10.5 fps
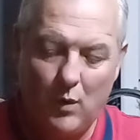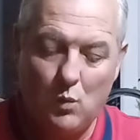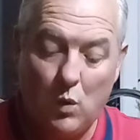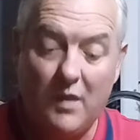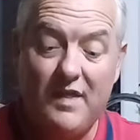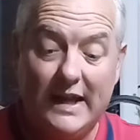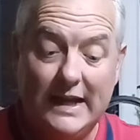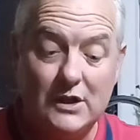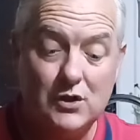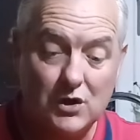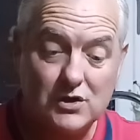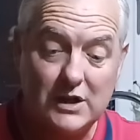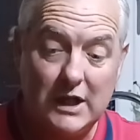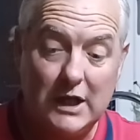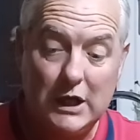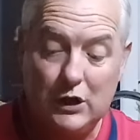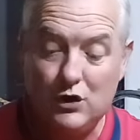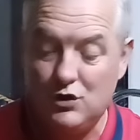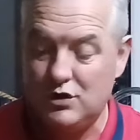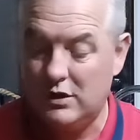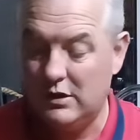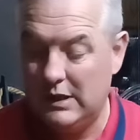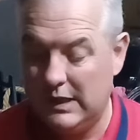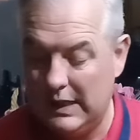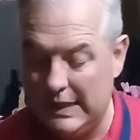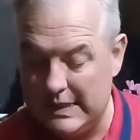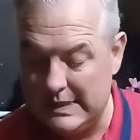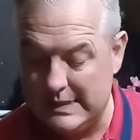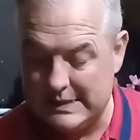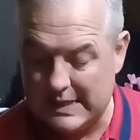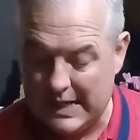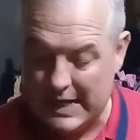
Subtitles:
One thing it doesn't include is